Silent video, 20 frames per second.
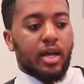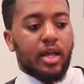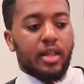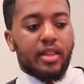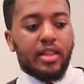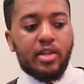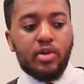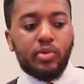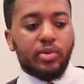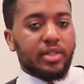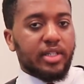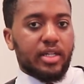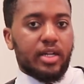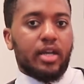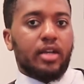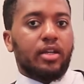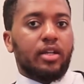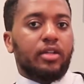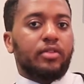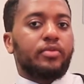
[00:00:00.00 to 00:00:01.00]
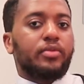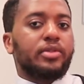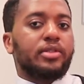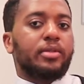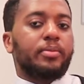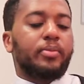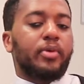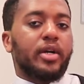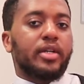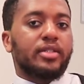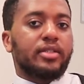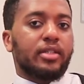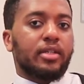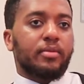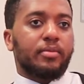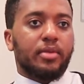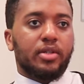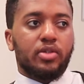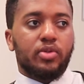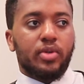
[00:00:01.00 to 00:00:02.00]
The only negative was the pricing,
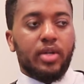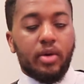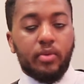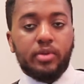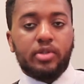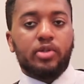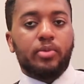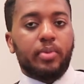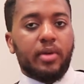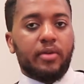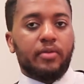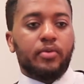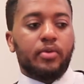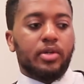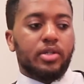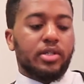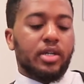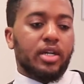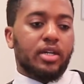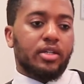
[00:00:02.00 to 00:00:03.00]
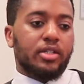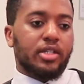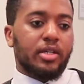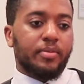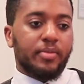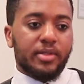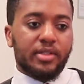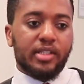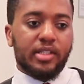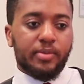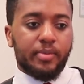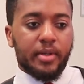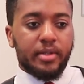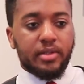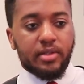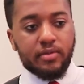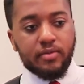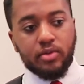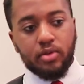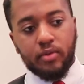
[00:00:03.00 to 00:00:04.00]
but you get what you pay for in China. Cheap is
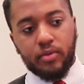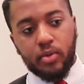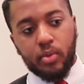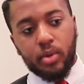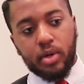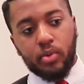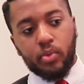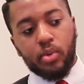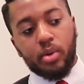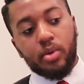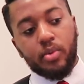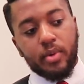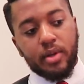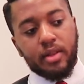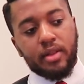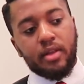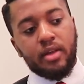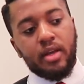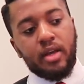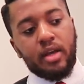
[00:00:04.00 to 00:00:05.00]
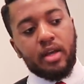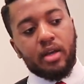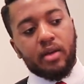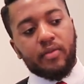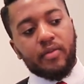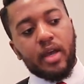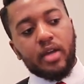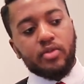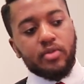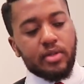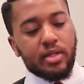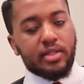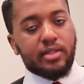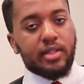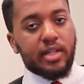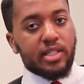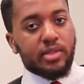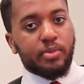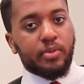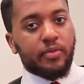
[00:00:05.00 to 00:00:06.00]
expensive. So if you want to work with a factory that's
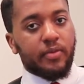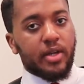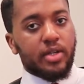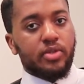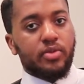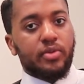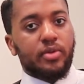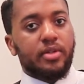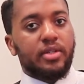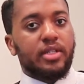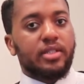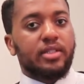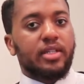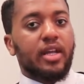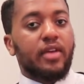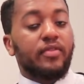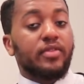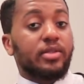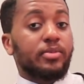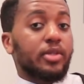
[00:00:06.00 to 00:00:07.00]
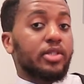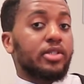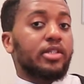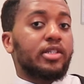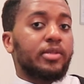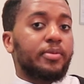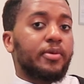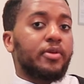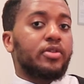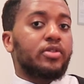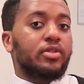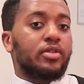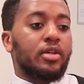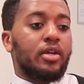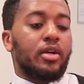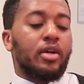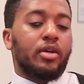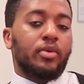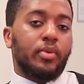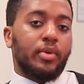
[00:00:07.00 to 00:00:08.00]
less professional and doesn't have as much experience
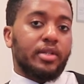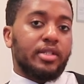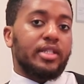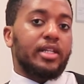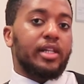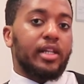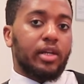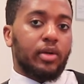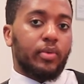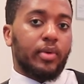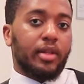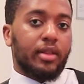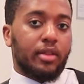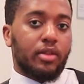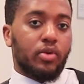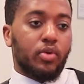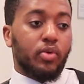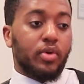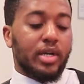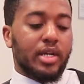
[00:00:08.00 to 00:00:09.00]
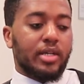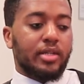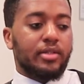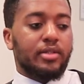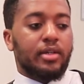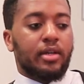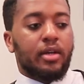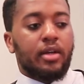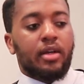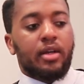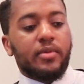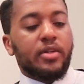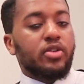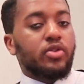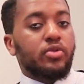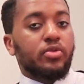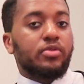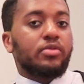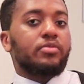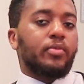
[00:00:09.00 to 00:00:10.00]
with dealing with your needs, then
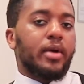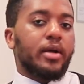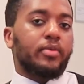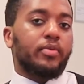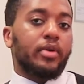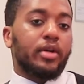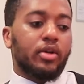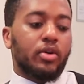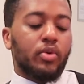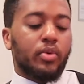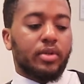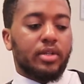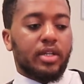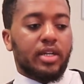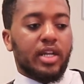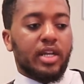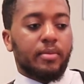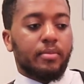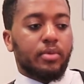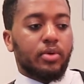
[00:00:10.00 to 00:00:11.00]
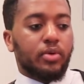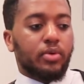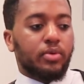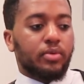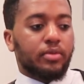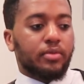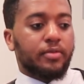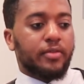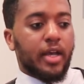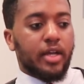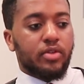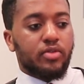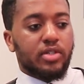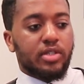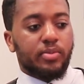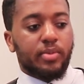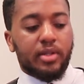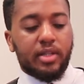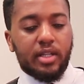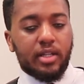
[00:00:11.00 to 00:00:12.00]
you might want to go with the Ningbo
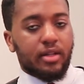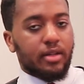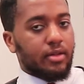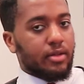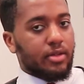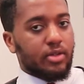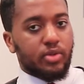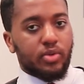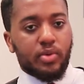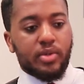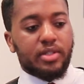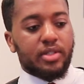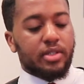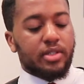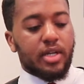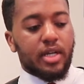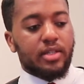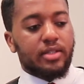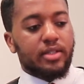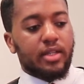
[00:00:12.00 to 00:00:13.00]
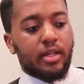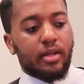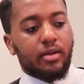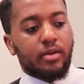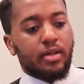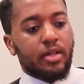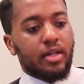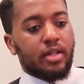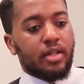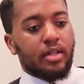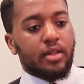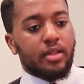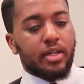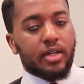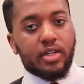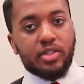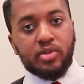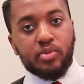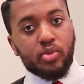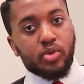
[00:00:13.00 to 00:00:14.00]
factories. But then there's always a chance that the
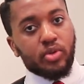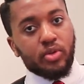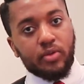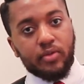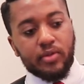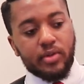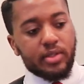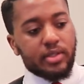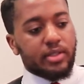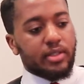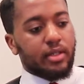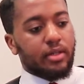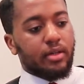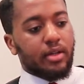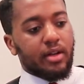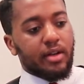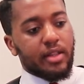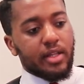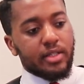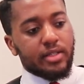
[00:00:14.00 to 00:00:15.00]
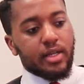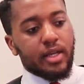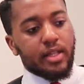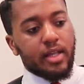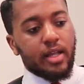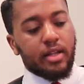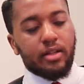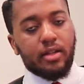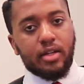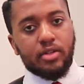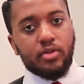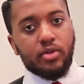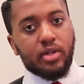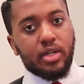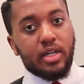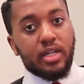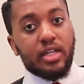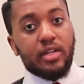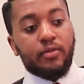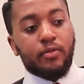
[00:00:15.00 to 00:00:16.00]
customer service and things like that you're
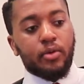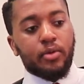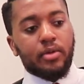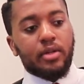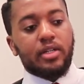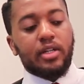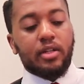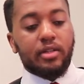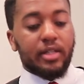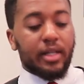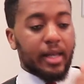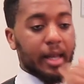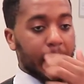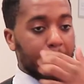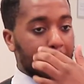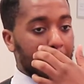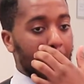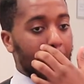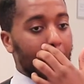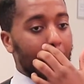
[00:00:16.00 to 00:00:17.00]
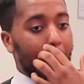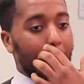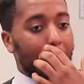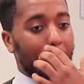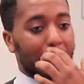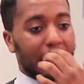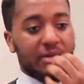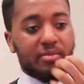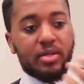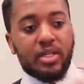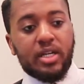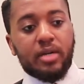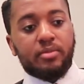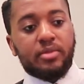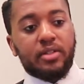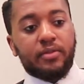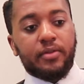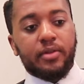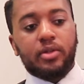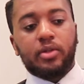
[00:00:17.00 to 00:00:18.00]
going to need further down the line might become
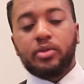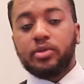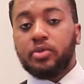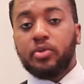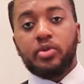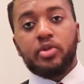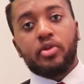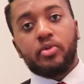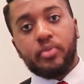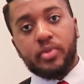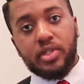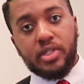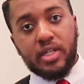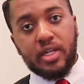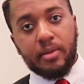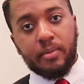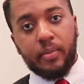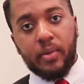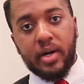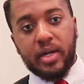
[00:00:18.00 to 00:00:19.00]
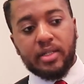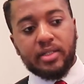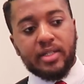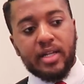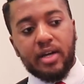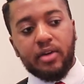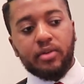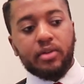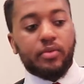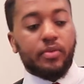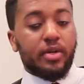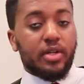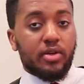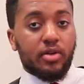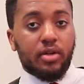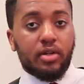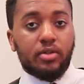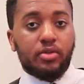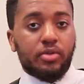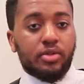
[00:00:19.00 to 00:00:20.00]
difficult, or your machine breaks down, and what are you
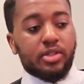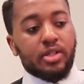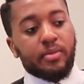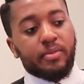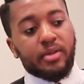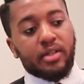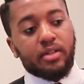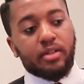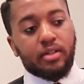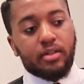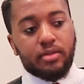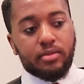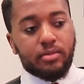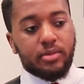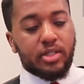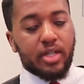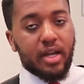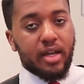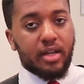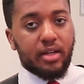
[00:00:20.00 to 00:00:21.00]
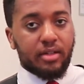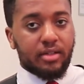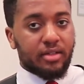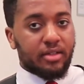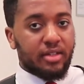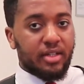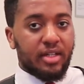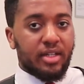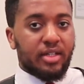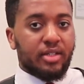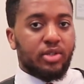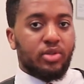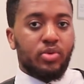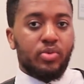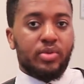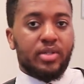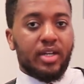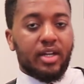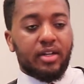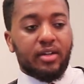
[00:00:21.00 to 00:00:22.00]
going to do? Ship a giant
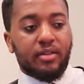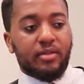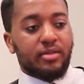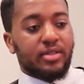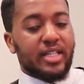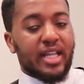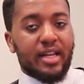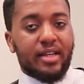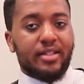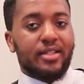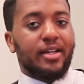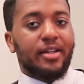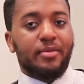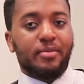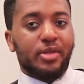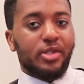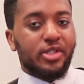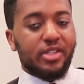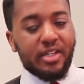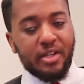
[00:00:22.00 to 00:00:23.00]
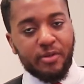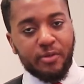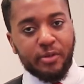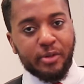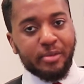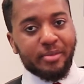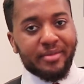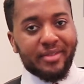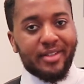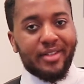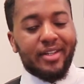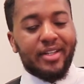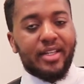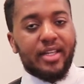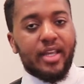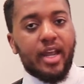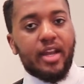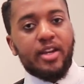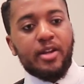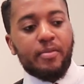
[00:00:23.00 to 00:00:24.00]
2-ton, 10-ton machine from
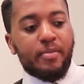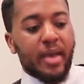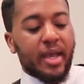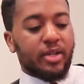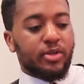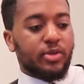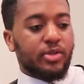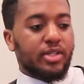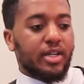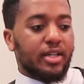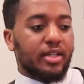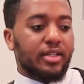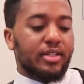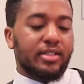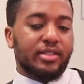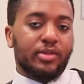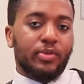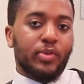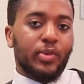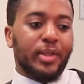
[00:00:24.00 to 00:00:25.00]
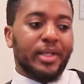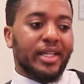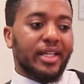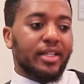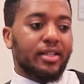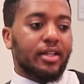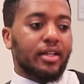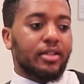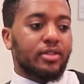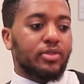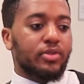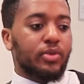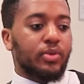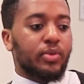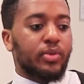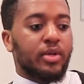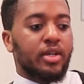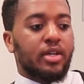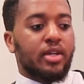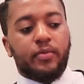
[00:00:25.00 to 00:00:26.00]
Kenya back to China? It doesn't work like that.
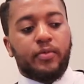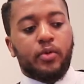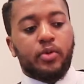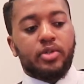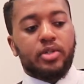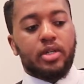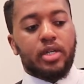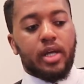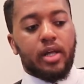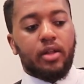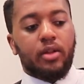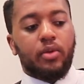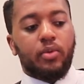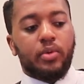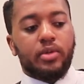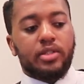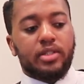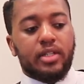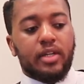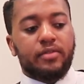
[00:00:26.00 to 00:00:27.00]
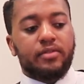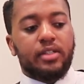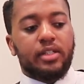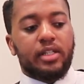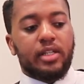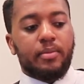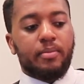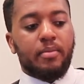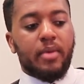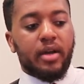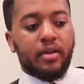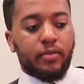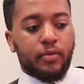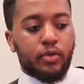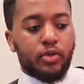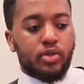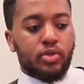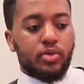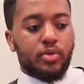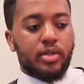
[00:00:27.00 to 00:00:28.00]
So Foshan L was definitely my
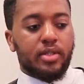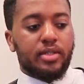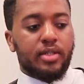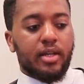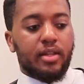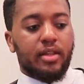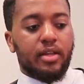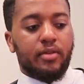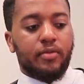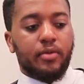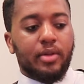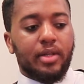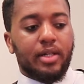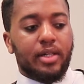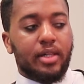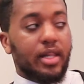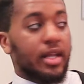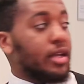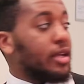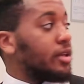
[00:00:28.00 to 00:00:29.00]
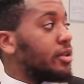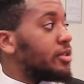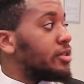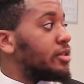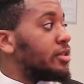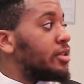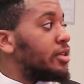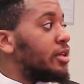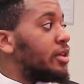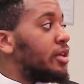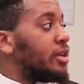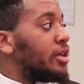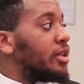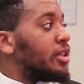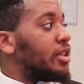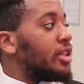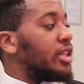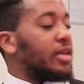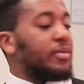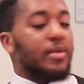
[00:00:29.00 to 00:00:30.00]
first choice. I think the client,
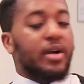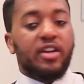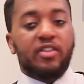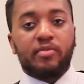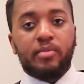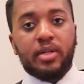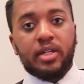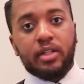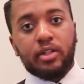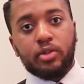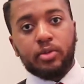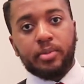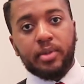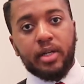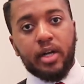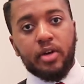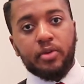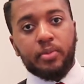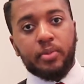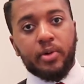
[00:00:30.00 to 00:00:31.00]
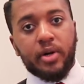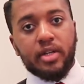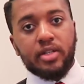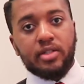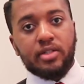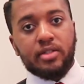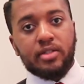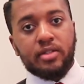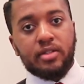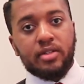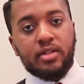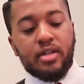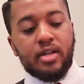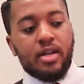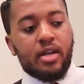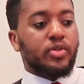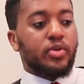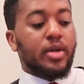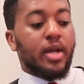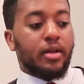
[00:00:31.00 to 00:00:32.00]
they might have been a little bit outpriced.
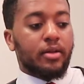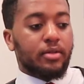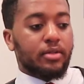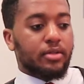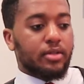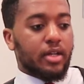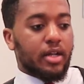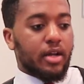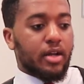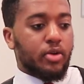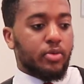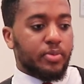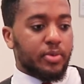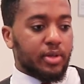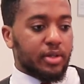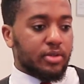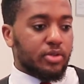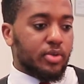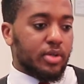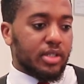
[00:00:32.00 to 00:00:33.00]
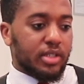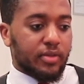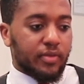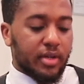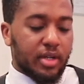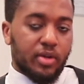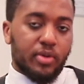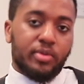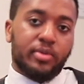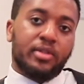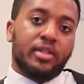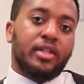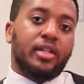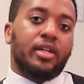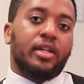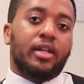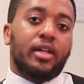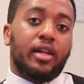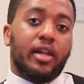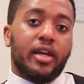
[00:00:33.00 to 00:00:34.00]
So yeah, I hope you enjoyed this video.
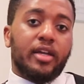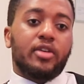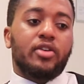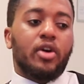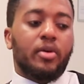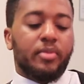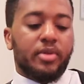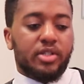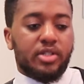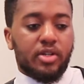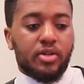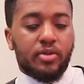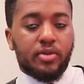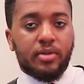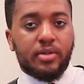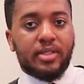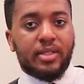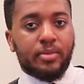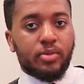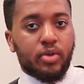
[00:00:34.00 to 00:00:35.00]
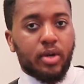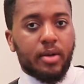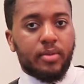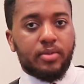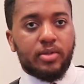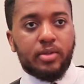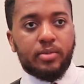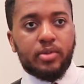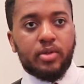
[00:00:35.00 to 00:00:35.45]
Like, comment, share, subscribe.